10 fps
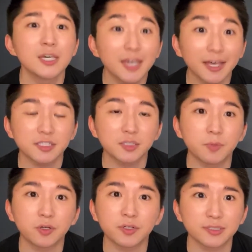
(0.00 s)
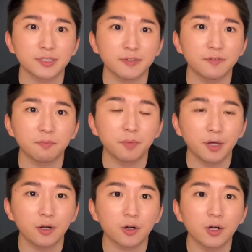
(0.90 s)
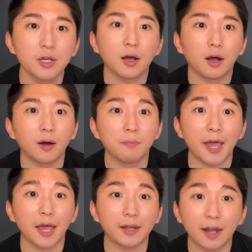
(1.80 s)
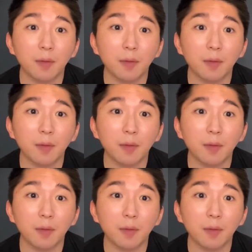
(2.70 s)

experience even better. Add an Apple